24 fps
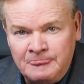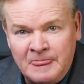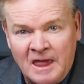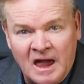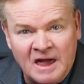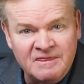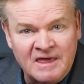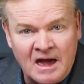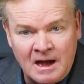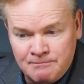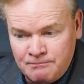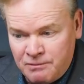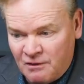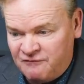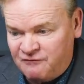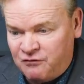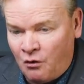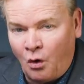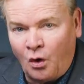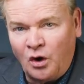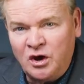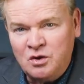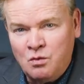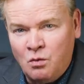and that
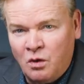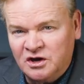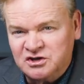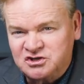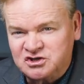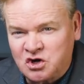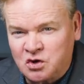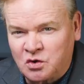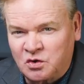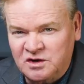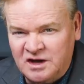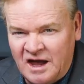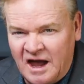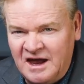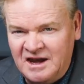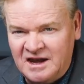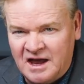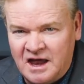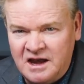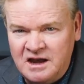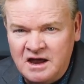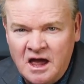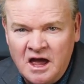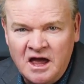before he was
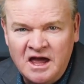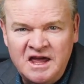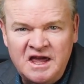created,